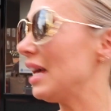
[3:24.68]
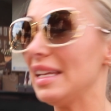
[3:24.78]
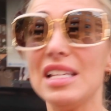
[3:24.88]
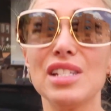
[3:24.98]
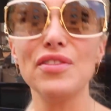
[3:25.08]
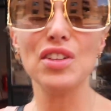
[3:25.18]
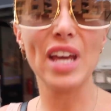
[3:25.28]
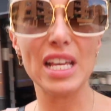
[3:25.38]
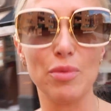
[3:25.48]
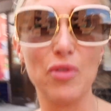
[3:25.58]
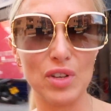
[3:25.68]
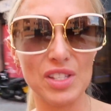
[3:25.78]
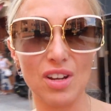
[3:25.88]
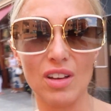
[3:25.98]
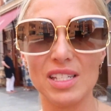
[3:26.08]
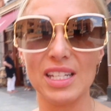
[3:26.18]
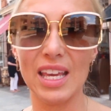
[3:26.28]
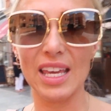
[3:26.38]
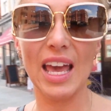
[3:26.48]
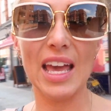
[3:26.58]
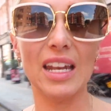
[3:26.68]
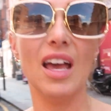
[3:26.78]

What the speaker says: at least a few days before it starts to kick in.